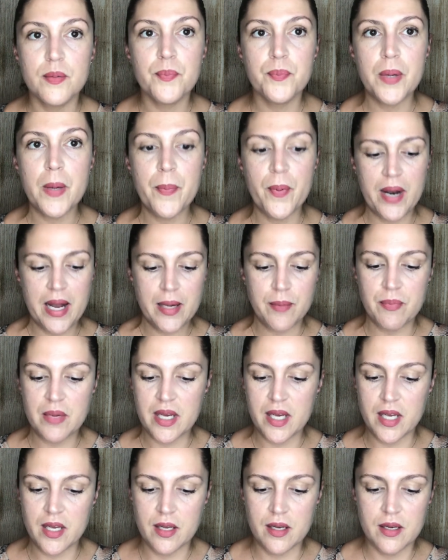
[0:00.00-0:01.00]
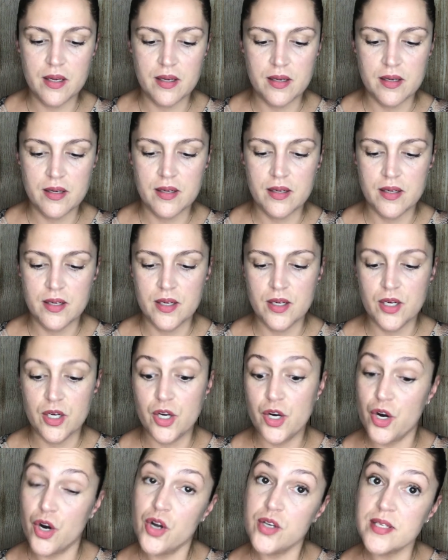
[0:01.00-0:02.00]
people like me,
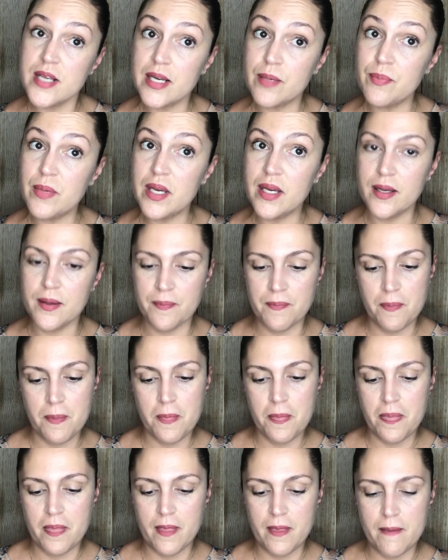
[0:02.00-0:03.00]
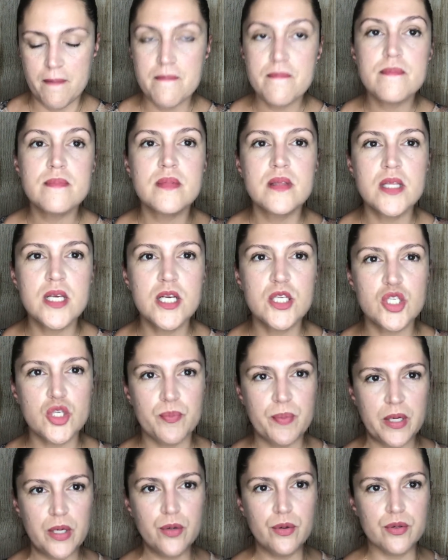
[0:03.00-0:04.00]
girls like me, need to
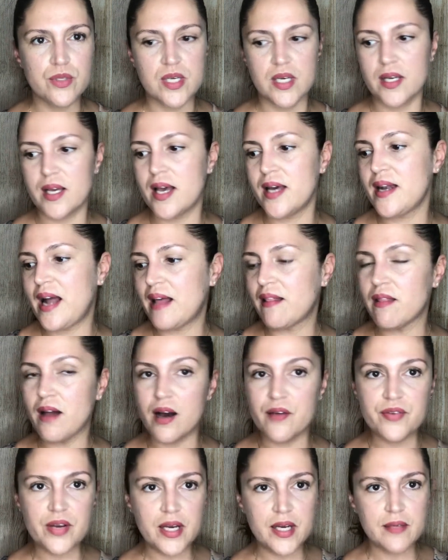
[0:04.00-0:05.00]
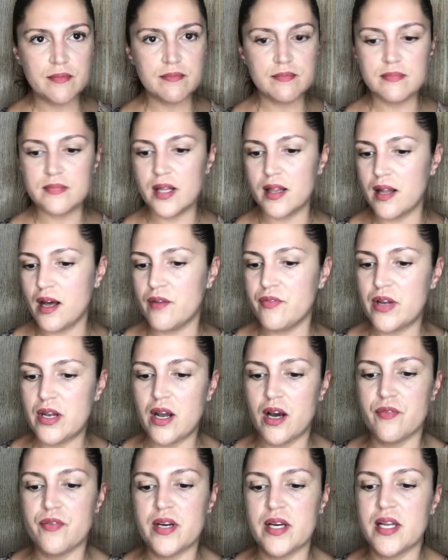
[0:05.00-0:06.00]
be using. And I love it, love it,
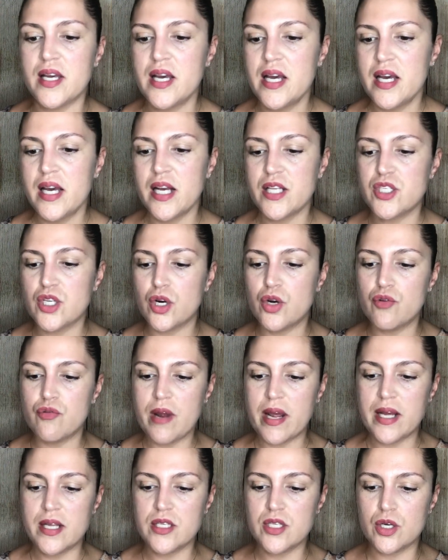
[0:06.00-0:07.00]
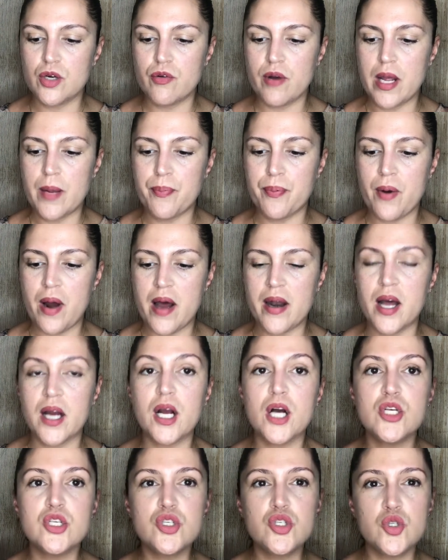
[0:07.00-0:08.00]
love it. It's a great, great
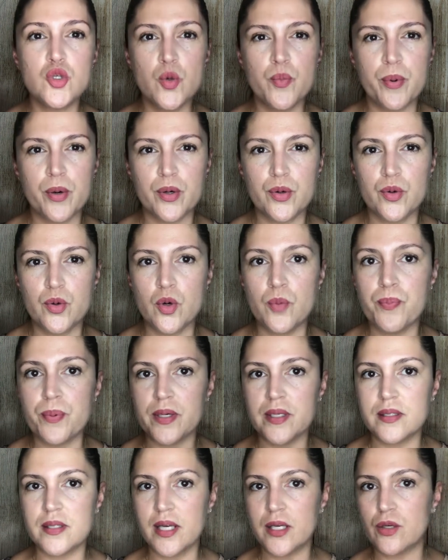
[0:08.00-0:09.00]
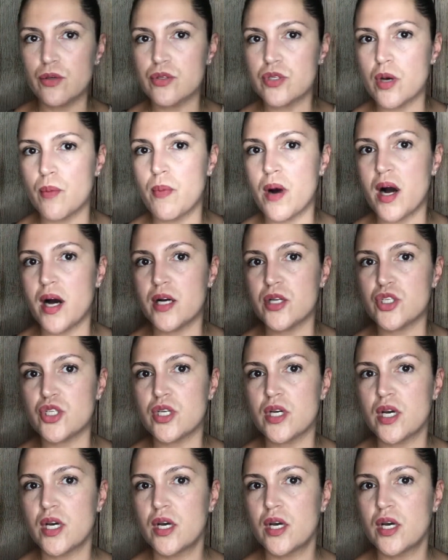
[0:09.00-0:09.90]
product. Supergoop, thank you so much.